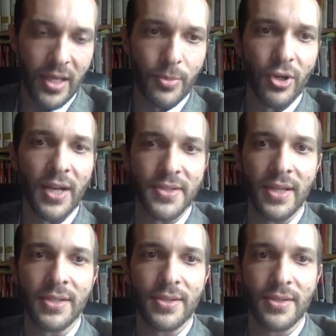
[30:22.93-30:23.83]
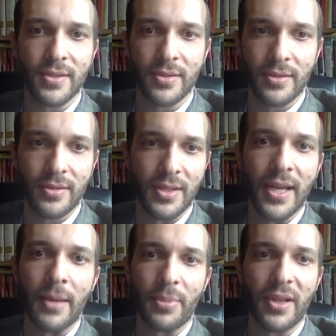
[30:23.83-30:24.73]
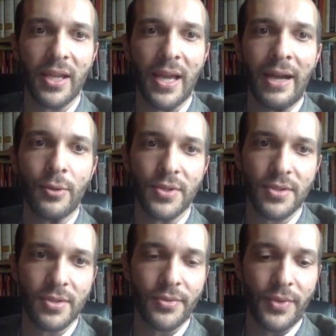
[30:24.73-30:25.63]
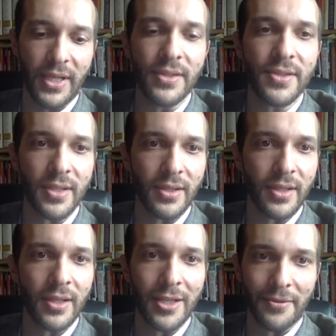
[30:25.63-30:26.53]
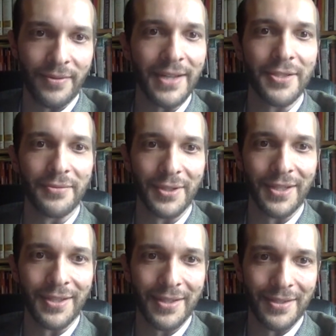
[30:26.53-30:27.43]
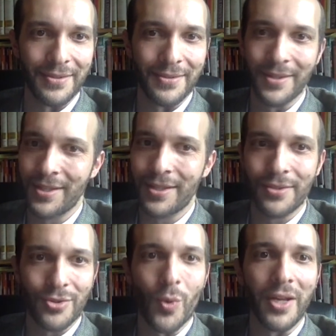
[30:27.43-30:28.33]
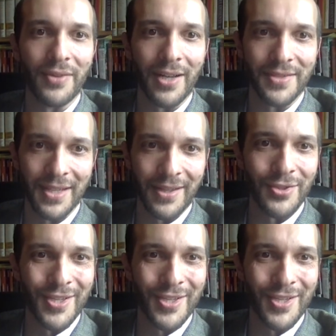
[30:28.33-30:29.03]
And that process did not play out instantly and effectively in 25 state